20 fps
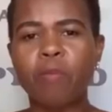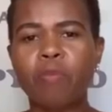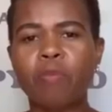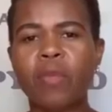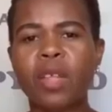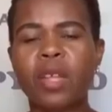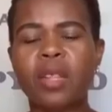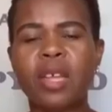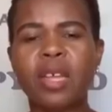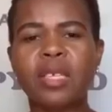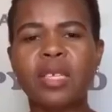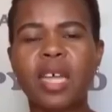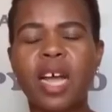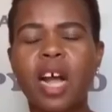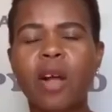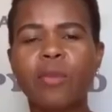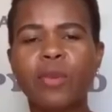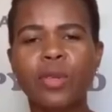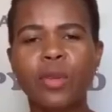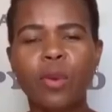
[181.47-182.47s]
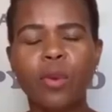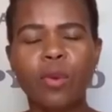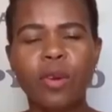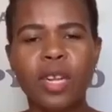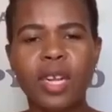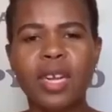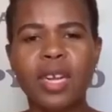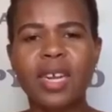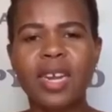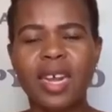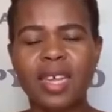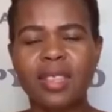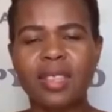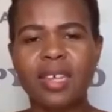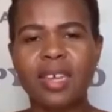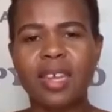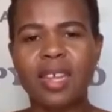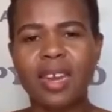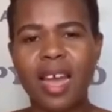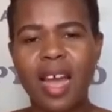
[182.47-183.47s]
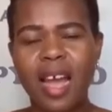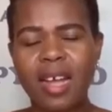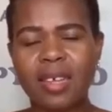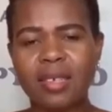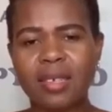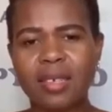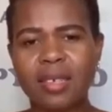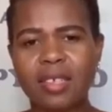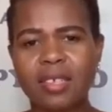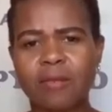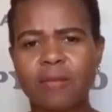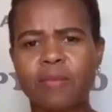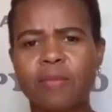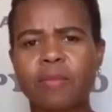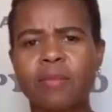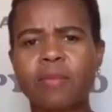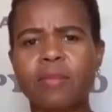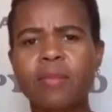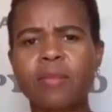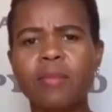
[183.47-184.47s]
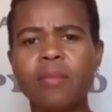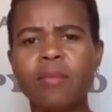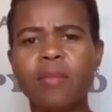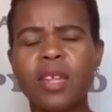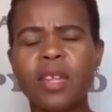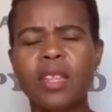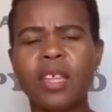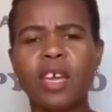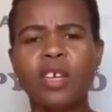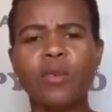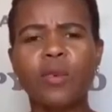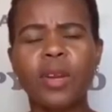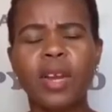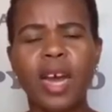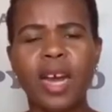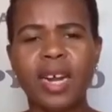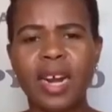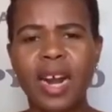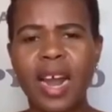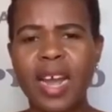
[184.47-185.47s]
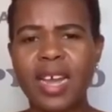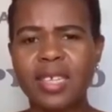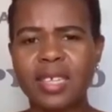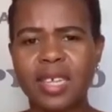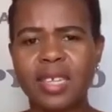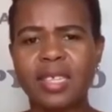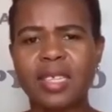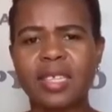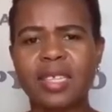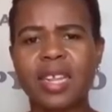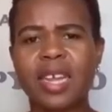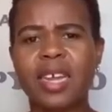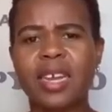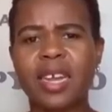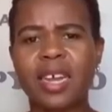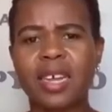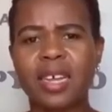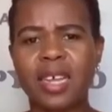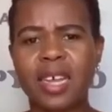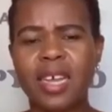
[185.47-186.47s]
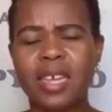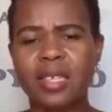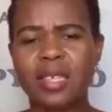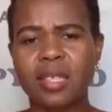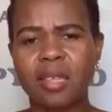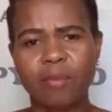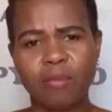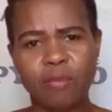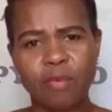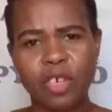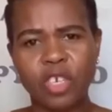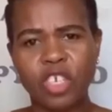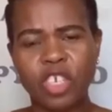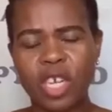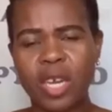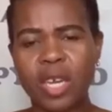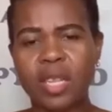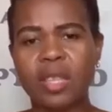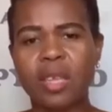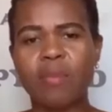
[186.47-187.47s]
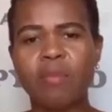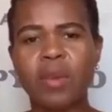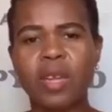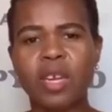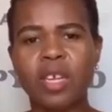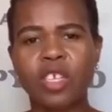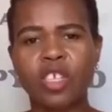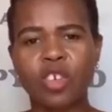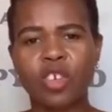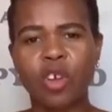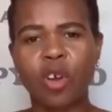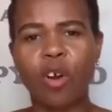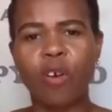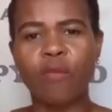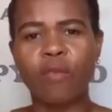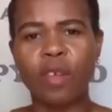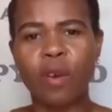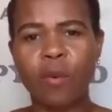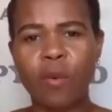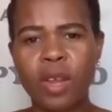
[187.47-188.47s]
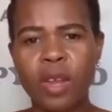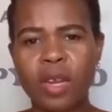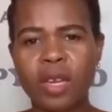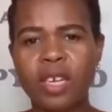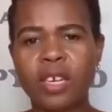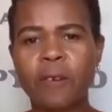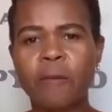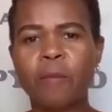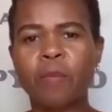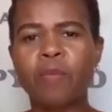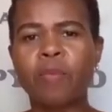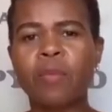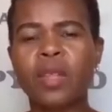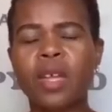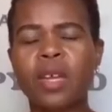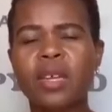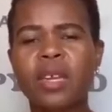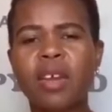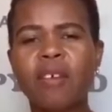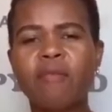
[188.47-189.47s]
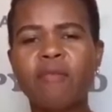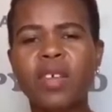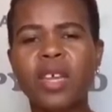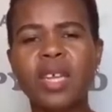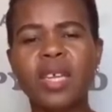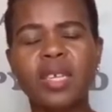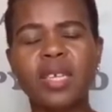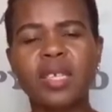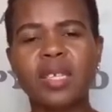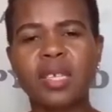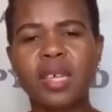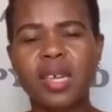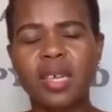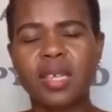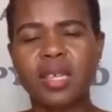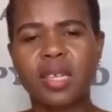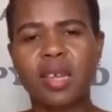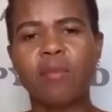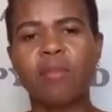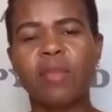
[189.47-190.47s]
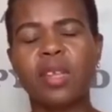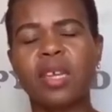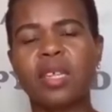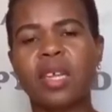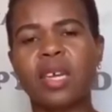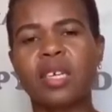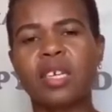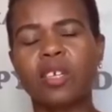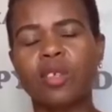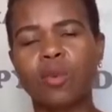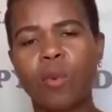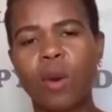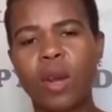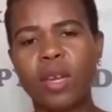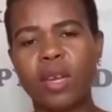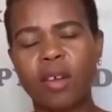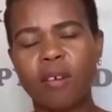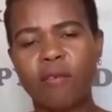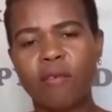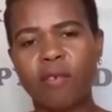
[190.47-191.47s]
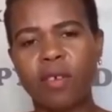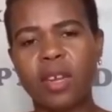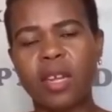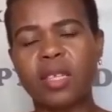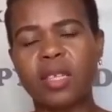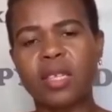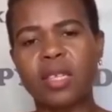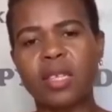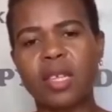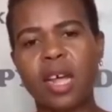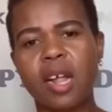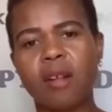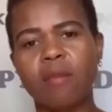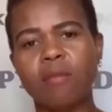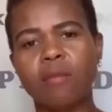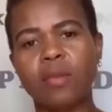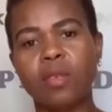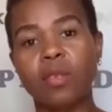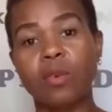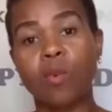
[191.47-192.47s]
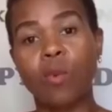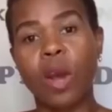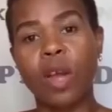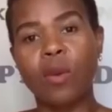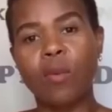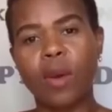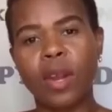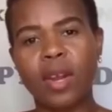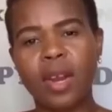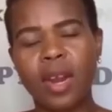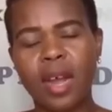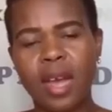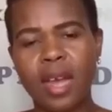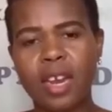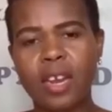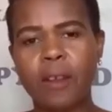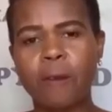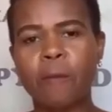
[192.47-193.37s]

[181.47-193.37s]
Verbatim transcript: there's absolutely nothing in us that will arise and stand against the preaching and the ministry of the word. David says something that is wonderful in Psalms 119.